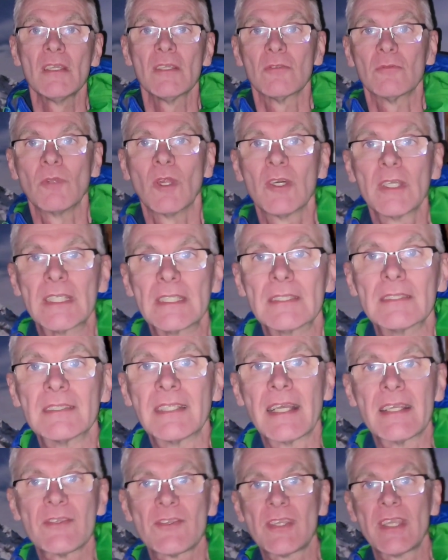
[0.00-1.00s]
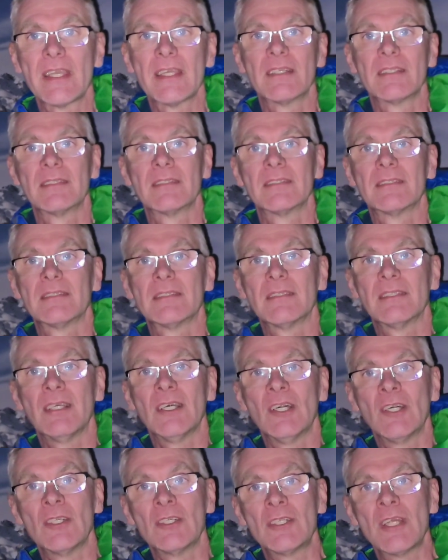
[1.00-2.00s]
Right, that's it.
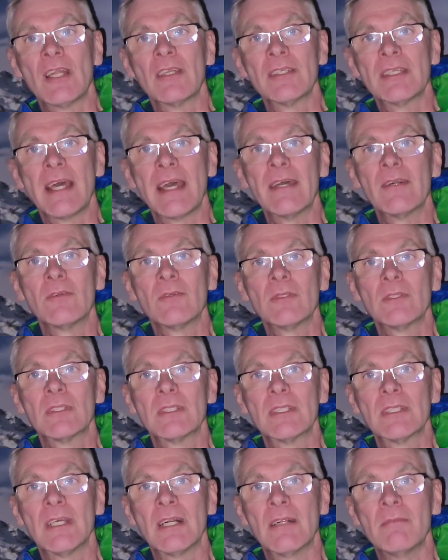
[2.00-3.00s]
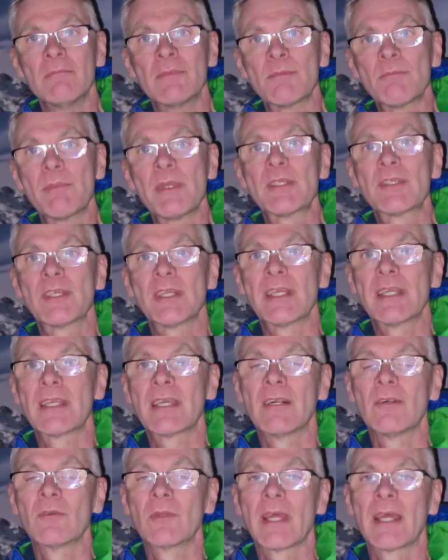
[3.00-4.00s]
Uh, done now. Um, it's bitterly
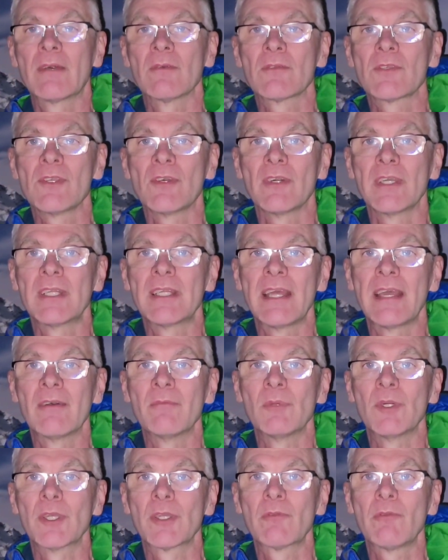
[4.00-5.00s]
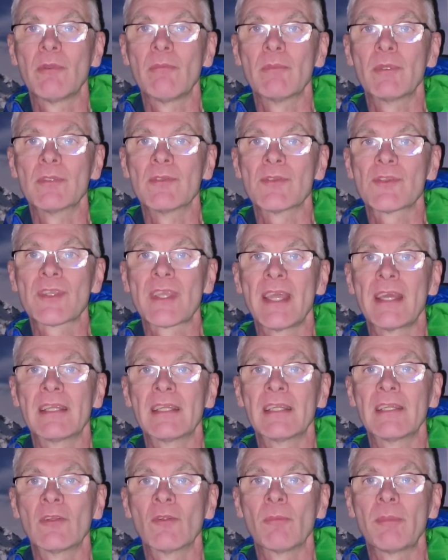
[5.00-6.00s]
cold outside now. My equipment's getting a
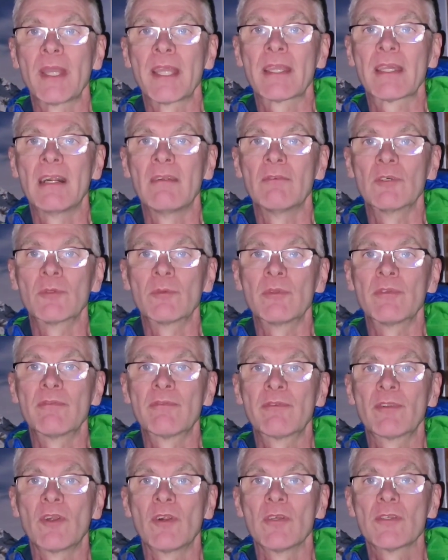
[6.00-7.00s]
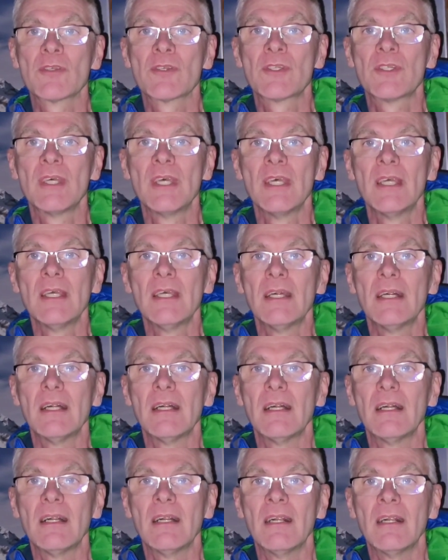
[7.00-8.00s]
little bit covered with frost.
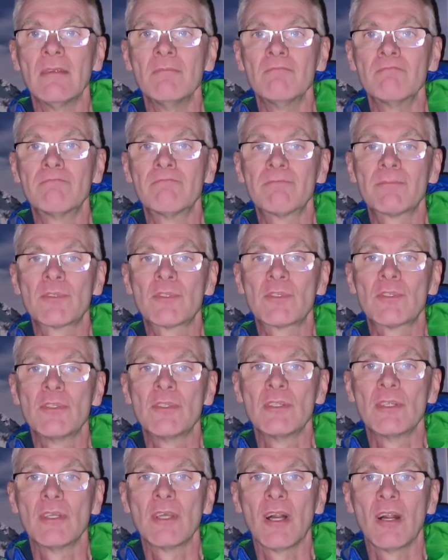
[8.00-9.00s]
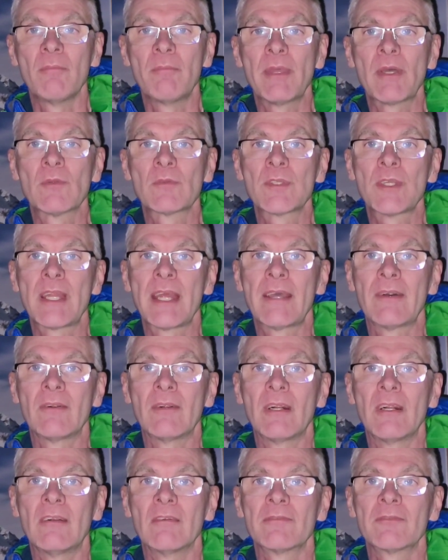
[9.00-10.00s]
Um, I belted out
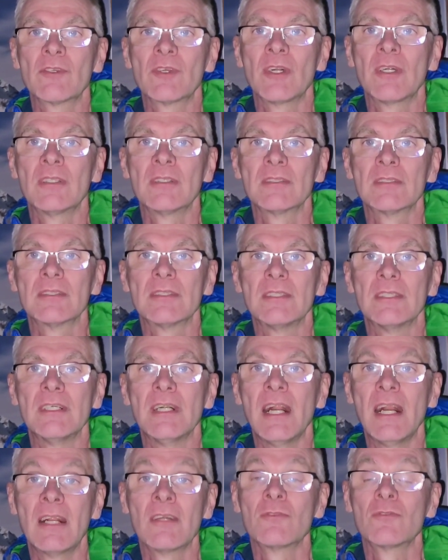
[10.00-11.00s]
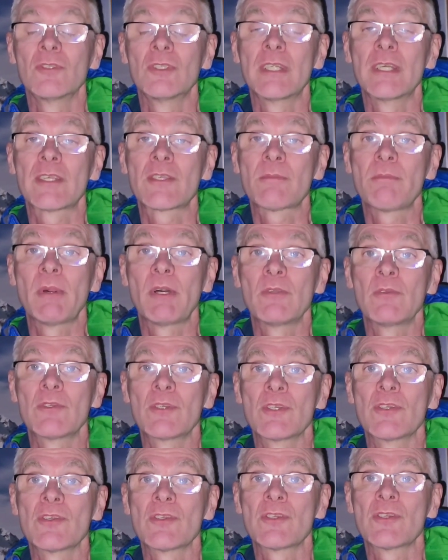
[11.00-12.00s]
after 100
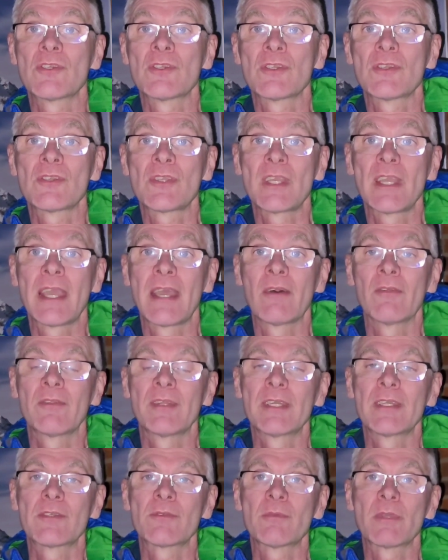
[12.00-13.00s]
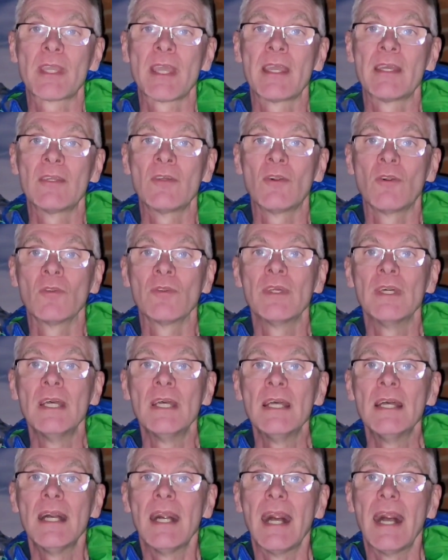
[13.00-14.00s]
exposures just to see how things were getting on.
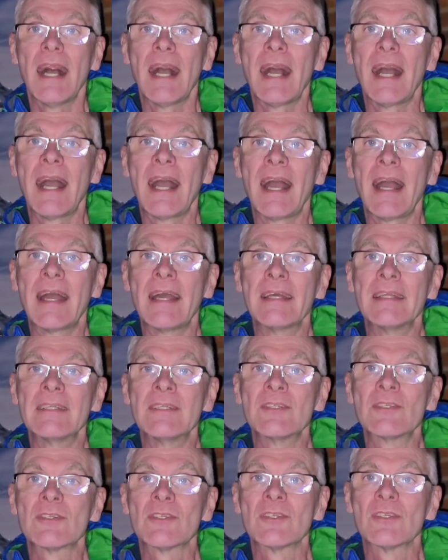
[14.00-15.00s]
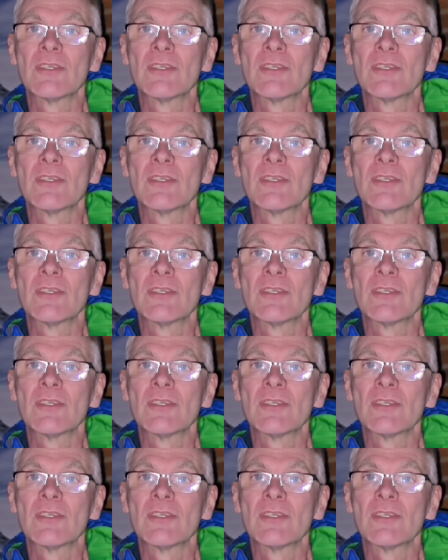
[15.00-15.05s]
And